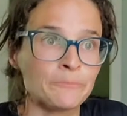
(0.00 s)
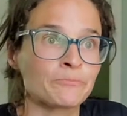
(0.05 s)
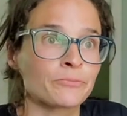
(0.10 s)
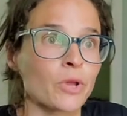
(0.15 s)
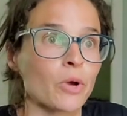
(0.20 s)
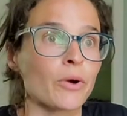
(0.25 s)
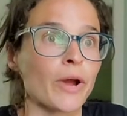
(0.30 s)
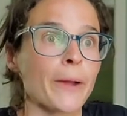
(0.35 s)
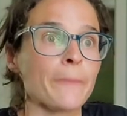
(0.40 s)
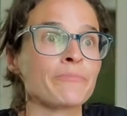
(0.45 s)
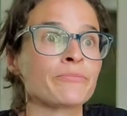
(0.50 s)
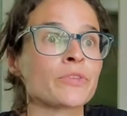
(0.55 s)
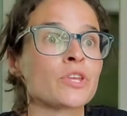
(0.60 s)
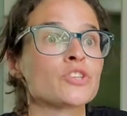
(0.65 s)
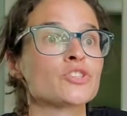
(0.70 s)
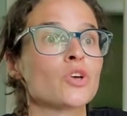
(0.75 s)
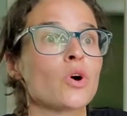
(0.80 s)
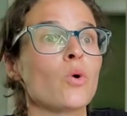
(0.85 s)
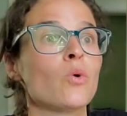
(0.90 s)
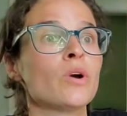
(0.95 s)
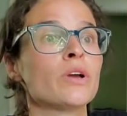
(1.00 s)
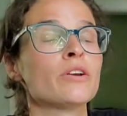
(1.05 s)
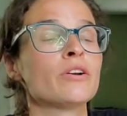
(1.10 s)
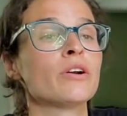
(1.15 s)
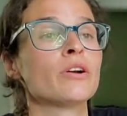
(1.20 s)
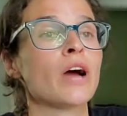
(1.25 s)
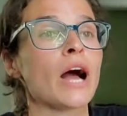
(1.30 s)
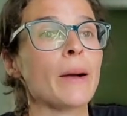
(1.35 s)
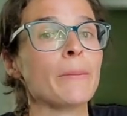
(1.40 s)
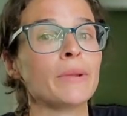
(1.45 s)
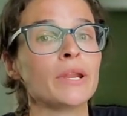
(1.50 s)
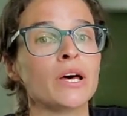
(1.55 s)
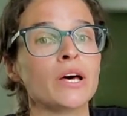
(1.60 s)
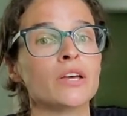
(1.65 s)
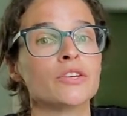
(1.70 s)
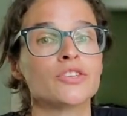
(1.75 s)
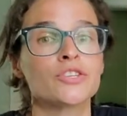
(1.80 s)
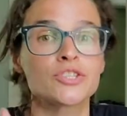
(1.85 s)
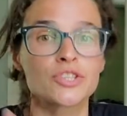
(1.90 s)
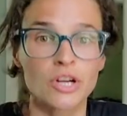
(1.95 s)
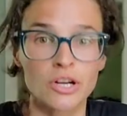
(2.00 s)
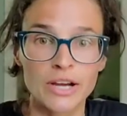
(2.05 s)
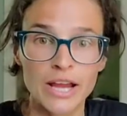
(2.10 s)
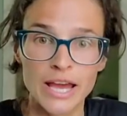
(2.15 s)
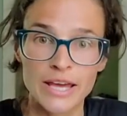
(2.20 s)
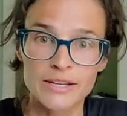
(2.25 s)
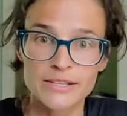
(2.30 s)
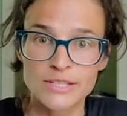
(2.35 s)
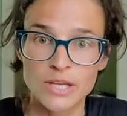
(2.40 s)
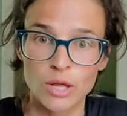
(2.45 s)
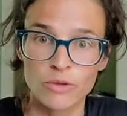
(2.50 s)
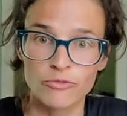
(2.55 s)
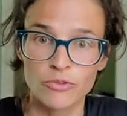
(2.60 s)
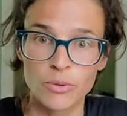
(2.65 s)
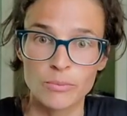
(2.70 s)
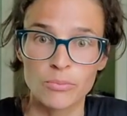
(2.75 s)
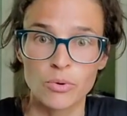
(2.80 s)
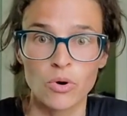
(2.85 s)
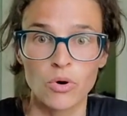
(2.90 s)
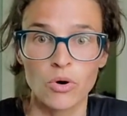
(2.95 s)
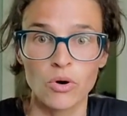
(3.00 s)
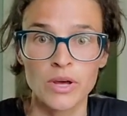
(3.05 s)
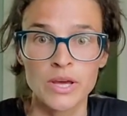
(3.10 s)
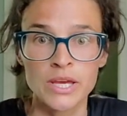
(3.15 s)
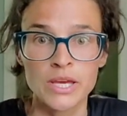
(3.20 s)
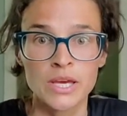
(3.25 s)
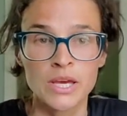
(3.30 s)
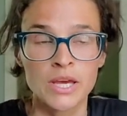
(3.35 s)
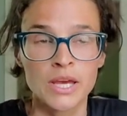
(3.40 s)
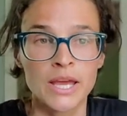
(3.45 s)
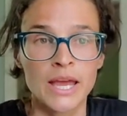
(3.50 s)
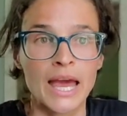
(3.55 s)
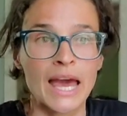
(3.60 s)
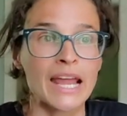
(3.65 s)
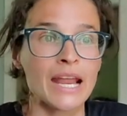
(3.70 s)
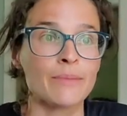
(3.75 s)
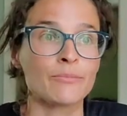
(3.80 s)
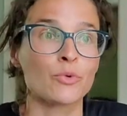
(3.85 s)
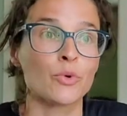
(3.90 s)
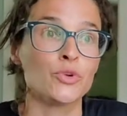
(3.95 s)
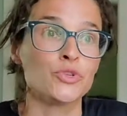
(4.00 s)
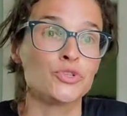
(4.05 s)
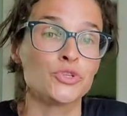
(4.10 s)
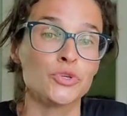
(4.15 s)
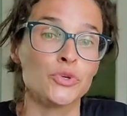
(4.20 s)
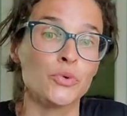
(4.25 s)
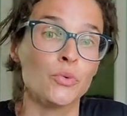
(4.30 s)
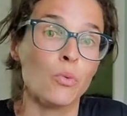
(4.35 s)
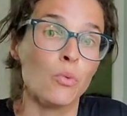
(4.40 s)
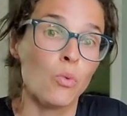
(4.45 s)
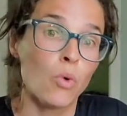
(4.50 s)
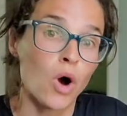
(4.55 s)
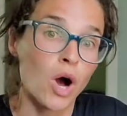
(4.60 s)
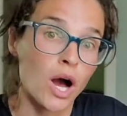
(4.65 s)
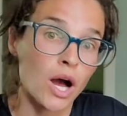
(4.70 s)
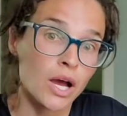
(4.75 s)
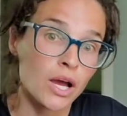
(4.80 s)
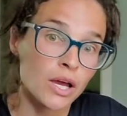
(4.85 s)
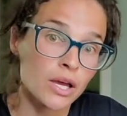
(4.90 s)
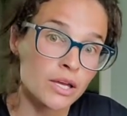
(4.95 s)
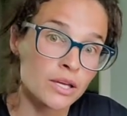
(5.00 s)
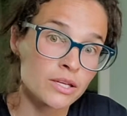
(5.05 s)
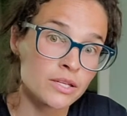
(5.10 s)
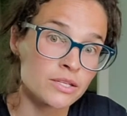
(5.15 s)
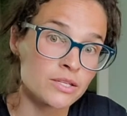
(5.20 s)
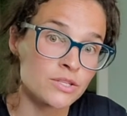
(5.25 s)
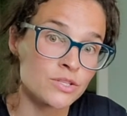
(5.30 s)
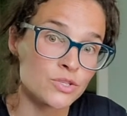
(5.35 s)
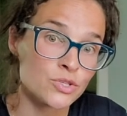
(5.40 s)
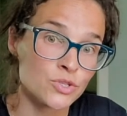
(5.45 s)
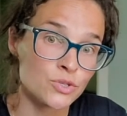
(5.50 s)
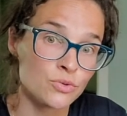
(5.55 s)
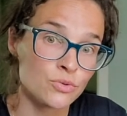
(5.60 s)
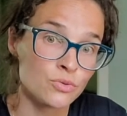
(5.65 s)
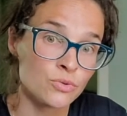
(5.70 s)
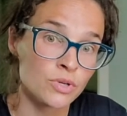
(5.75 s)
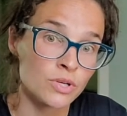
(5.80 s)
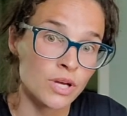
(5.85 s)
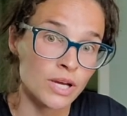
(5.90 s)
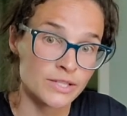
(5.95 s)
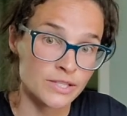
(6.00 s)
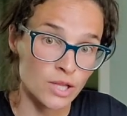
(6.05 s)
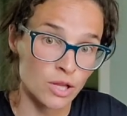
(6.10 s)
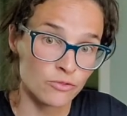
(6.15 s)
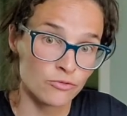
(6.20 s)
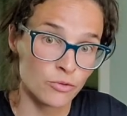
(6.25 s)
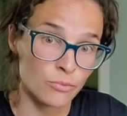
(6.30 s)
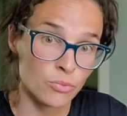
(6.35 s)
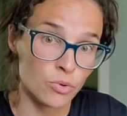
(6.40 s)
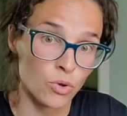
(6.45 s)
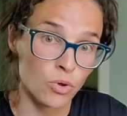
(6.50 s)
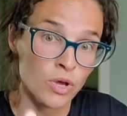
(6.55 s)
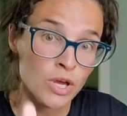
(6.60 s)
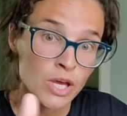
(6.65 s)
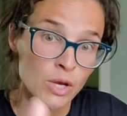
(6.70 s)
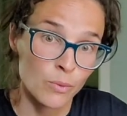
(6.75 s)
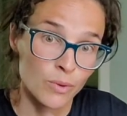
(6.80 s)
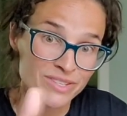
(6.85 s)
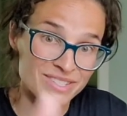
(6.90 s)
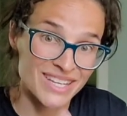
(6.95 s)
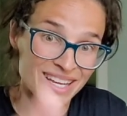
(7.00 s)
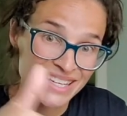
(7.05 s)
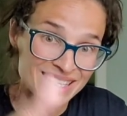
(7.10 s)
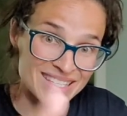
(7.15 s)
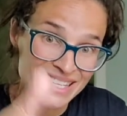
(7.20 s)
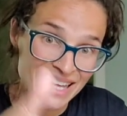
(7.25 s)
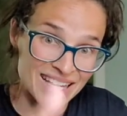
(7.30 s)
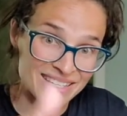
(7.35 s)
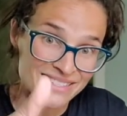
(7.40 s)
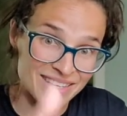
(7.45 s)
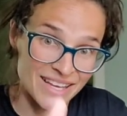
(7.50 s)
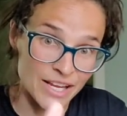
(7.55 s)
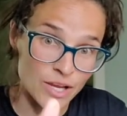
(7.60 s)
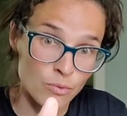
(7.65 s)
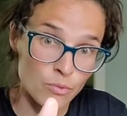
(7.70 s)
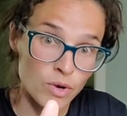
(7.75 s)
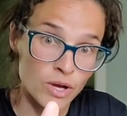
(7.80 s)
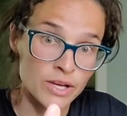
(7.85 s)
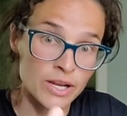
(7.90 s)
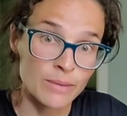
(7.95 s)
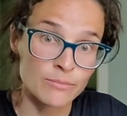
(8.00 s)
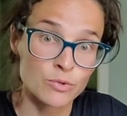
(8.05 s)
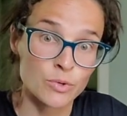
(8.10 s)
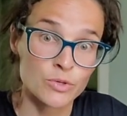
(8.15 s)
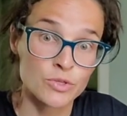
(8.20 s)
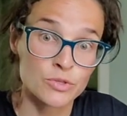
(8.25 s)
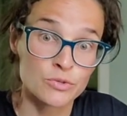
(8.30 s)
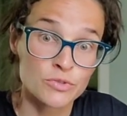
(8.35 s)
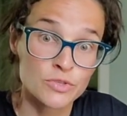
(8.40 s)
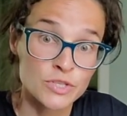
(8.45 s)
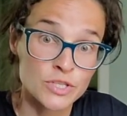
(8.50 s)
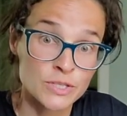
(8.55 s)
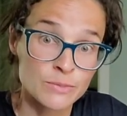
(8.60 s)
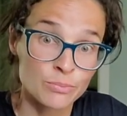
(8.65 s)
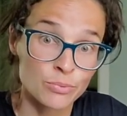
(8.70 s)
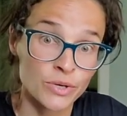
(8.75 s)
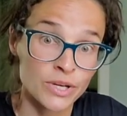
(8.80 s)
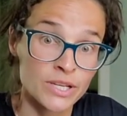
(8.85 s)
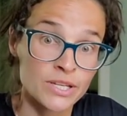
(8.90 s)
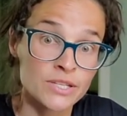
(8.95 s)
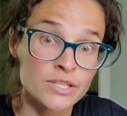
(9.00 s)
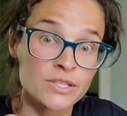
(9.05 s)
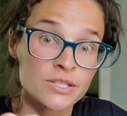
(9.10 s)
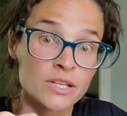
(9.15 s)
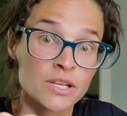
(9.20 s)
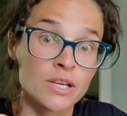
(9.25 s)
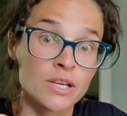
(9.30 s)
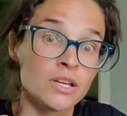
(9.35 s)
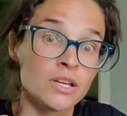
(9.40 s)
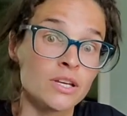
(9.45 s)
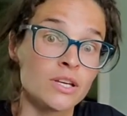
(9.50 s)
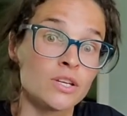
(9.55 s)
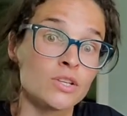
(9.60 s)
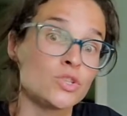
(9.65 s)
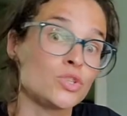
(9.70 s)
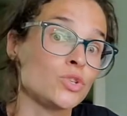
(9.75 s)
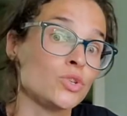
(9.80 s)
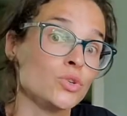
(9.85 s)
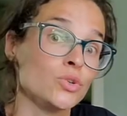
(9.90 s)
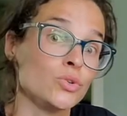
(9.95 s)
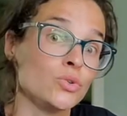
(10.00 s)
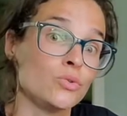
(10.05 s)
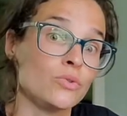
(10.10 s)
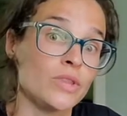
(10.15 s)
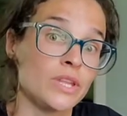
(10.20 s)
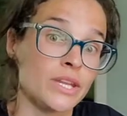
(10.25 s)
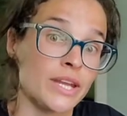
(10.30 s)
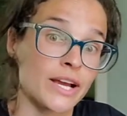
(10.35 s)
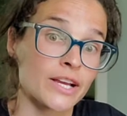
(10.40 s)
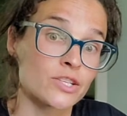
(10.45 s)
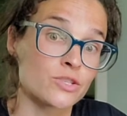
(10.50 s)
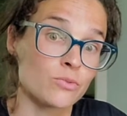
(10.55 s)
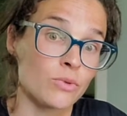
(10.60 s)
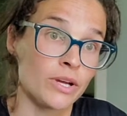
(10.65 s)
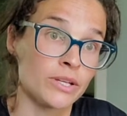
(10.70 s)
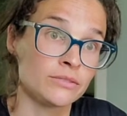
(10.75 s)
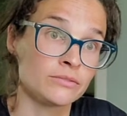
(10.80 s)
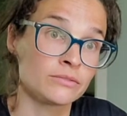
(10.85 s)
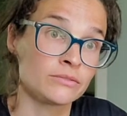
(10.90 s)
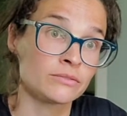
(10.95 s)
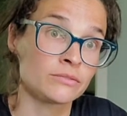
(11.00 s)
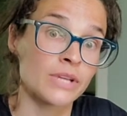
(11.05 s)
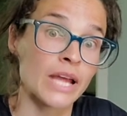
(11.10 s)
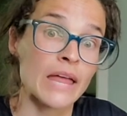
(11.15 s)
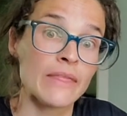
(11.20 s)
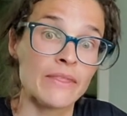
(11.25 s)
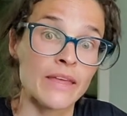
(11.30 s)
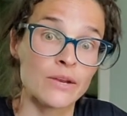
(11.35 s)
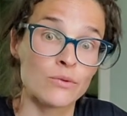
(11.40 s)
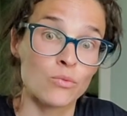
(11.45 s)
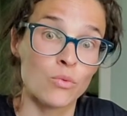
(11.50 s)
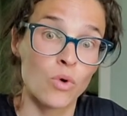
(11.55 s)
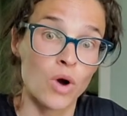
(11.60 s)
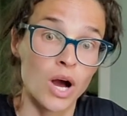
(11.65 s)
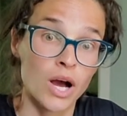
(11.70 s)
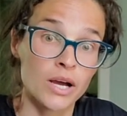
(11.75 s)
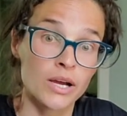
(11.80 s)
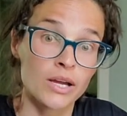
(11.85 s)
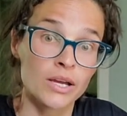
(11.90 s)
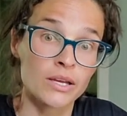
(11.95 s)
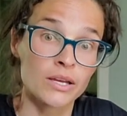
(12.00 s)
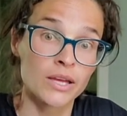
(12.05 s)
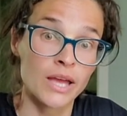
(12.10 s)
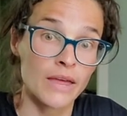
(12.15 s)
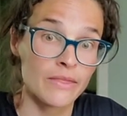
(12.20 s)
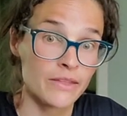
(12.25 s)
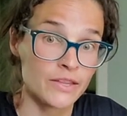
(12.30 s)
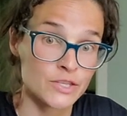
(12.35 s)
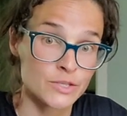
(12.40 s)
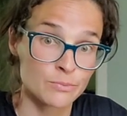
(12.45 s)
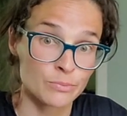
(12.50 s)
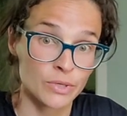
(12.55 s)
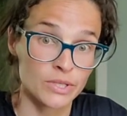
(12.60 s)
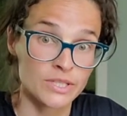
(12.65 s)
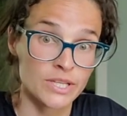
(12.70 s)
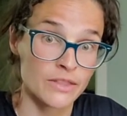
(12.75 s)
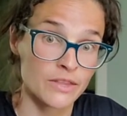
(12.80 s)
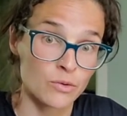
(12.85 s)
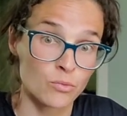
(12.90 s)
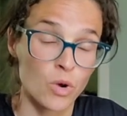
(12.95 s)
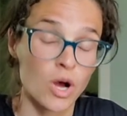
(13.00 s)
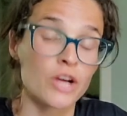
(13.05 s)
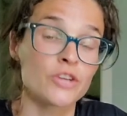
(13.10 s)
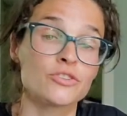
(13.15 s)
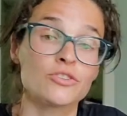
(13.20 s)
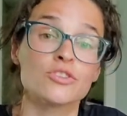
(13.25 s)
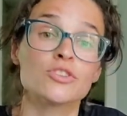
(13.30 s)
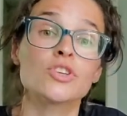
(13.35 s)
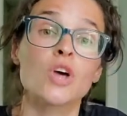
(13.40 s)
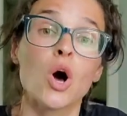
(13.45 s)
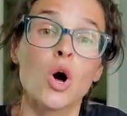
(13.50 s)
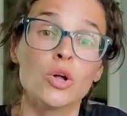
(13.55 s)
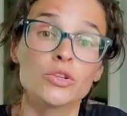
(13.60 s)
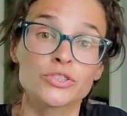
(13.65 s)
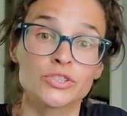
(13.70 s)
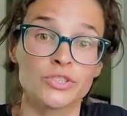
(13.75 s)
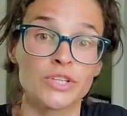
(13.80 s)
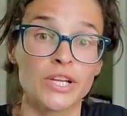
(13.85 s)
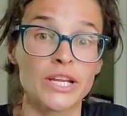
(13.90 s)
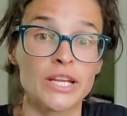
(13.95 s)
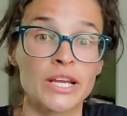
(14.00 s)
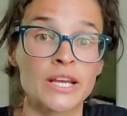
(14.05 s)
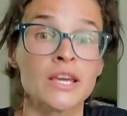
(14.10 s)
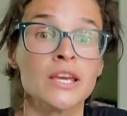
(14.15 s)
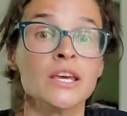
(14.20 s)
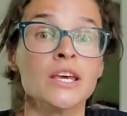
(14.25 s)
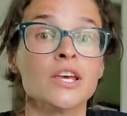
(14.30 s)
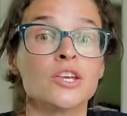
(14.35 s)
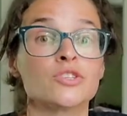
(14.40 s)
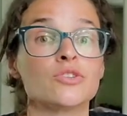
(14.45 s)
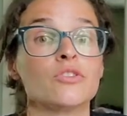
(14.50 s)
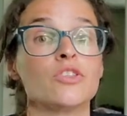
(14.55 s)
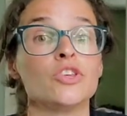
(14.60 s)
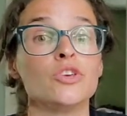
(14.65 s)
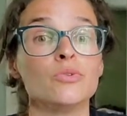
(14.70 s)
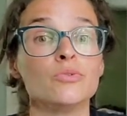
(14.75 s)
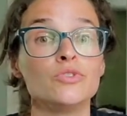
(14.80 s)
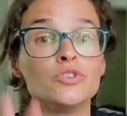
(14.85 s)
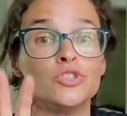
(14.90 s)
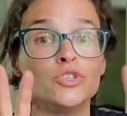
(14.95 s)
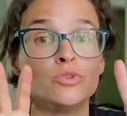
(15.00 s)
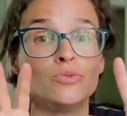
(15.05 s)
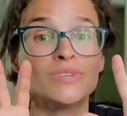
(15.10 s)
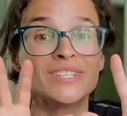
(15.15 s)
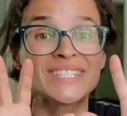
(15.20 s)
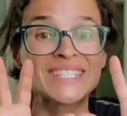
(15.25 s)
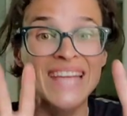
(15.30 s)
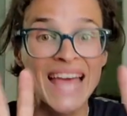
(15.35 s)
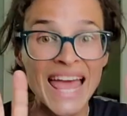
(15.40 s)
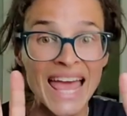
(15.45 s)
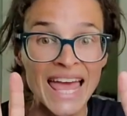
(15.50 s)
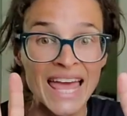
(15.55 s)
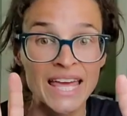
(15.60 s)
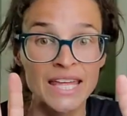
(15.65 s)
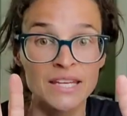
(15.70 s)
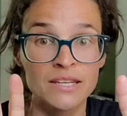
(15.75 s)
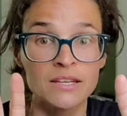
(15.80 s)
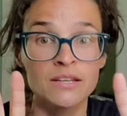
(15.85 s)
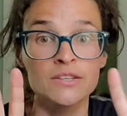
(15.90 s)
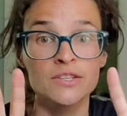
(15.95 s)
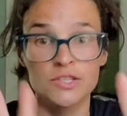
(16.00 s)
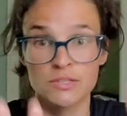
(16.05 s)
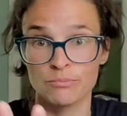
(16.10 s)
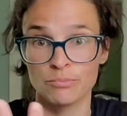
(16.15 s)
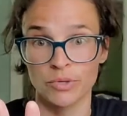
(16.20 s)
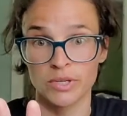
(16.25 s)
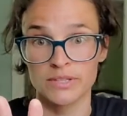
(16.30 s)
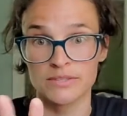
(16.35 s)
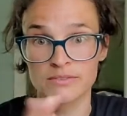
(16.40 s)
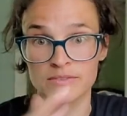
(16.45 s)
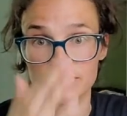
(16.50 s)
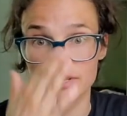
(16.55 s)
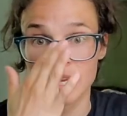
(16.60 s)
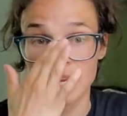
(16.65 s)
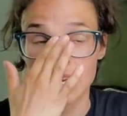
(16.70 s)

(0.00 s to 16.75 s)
Okay, so I'm going to start at a telephone pole and I'm going to walk to a telephone pole. Once I get to that second one, I'm going to sprint to the next one and then walk and then sprint and then walk. So you're just alternating so that you do 10 sprints.